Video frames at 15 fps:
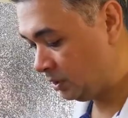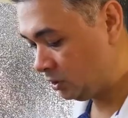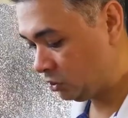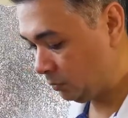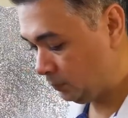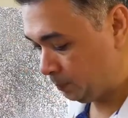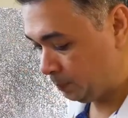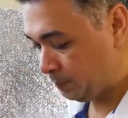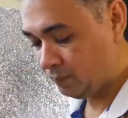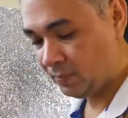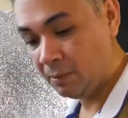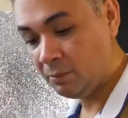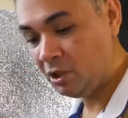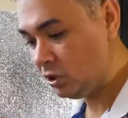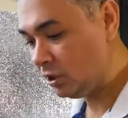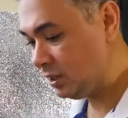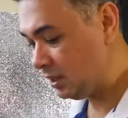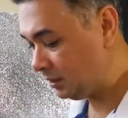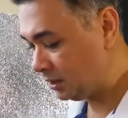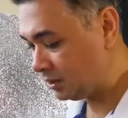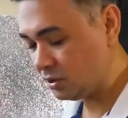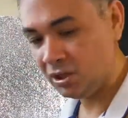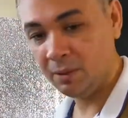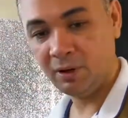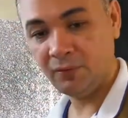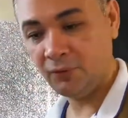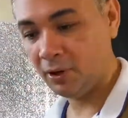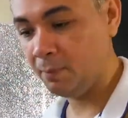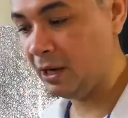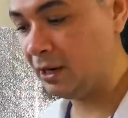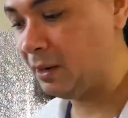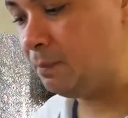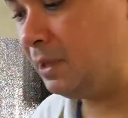So I'm just gonna let that simmer for about a